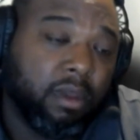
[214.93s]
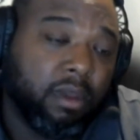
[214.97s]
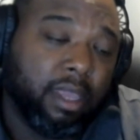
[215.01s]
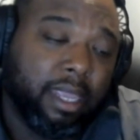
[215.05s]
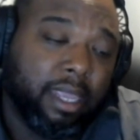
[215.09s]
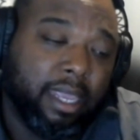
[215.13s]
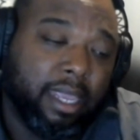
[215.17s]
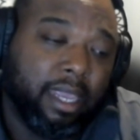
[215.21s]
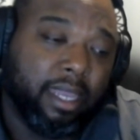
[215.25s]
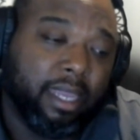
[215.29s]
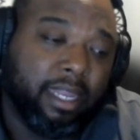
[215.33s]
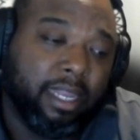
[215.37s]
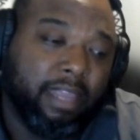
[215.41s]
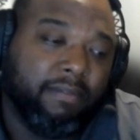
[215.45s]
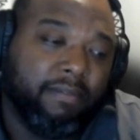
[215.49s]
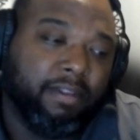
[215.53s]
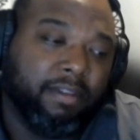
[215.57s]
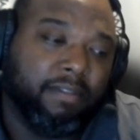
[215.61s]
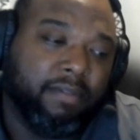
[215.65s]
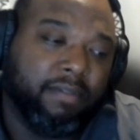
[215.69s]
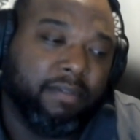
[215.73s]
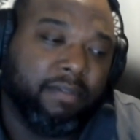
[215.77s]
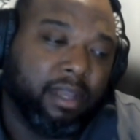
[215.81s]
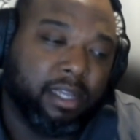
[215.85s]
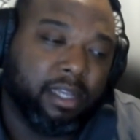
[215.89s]
And even
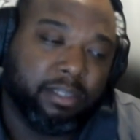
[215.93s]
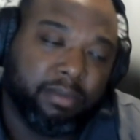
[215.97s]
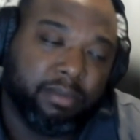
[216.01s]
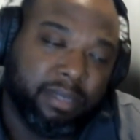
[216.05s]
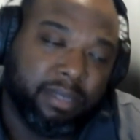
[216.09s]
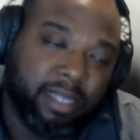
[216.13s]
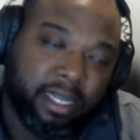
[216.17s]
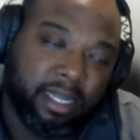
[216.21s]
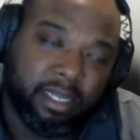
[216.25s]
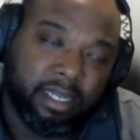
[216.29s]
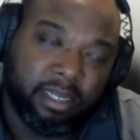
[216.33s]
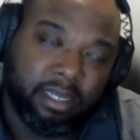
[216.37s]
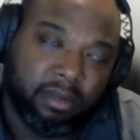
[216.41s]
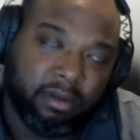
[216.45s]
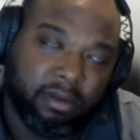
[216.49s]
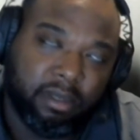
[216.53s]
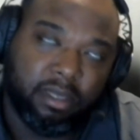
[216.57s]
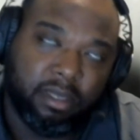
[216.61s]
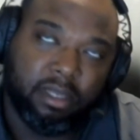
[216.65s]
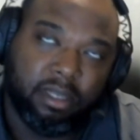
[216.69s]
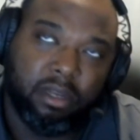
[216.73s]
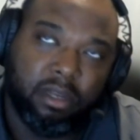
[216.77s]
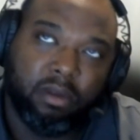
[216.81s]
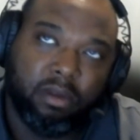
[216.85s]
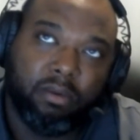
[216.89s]
if the customer didn't
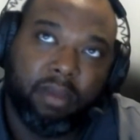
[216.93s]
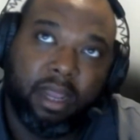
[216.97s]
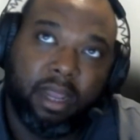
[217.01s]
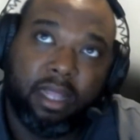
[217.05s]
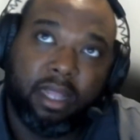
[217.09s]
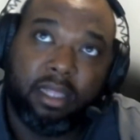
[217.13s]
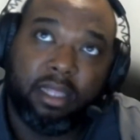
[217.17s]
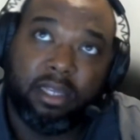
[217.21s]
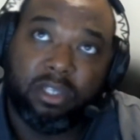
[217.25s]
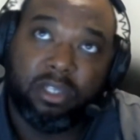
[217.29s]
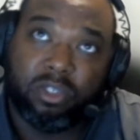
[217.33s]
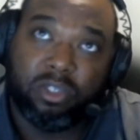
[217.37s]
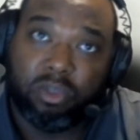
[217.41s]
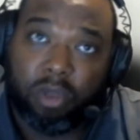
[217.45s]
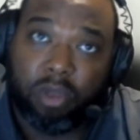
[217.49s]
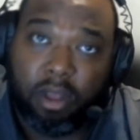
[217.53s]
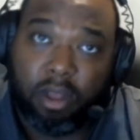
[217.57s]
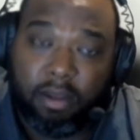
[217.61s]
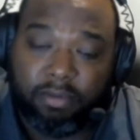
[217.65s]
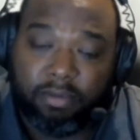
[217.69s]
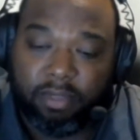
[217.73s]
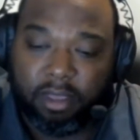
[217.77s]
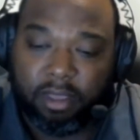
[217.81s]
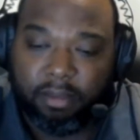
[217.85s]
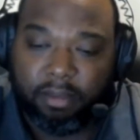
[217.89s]
directly
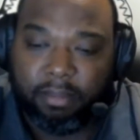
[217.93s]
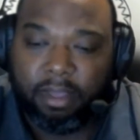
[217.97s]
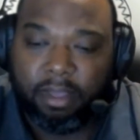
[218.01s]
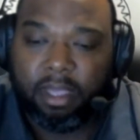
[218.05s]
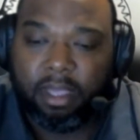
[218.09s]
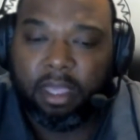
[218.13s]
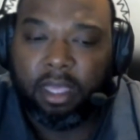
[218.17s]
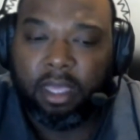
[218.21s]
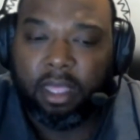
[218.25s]
solve them,